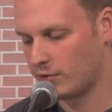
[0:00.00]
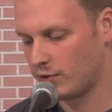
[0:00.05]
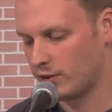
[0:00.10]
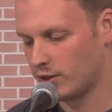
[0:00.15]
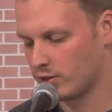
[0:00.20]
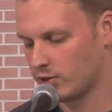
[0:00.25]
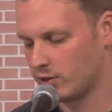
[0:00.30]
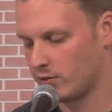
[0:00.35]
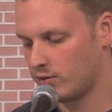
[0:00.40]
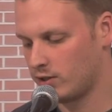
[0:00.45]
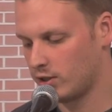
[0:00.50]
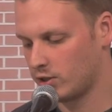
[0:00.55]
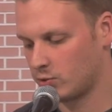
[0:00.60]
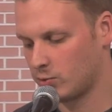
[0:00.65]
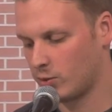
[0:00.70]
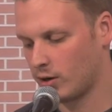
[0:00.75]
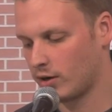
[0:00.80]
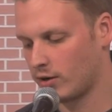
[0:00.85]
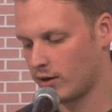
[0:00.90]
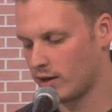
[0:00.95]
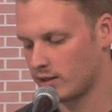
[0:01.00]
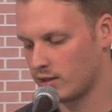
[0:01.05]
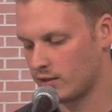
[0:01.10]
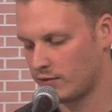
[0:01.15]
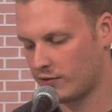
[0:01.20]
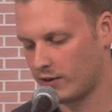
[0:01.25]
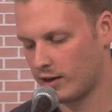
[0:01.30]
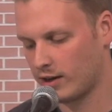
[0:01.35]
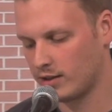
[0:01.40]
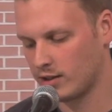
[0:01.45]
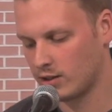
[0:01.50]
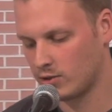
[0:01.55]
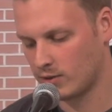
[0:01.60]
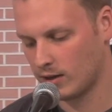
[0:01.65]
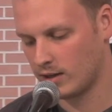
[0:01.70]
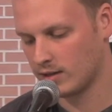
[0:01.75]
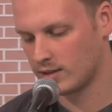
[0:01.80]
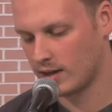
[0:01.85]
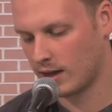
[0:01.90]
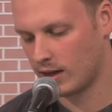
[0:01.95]
flush of dishwater as it finally
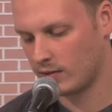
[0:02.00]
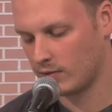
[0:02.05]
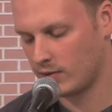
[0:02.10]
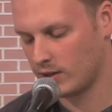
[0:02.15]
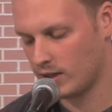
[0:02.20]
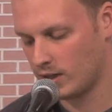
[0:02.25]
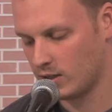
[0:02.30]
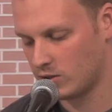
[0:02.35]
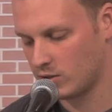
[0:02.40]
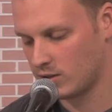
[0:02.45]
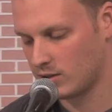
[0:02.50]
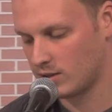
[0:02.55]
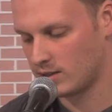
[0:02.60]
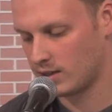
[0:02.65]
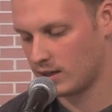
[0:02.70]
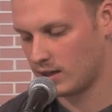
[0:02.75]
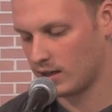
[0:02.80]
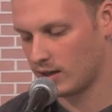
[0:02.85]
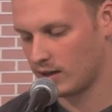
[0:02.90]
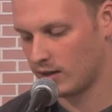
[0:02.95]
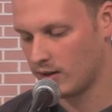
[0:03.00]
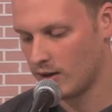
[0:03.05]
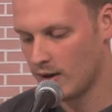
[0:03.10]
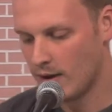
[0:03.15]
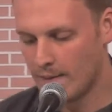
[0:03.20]
drains out of the kitchen sink.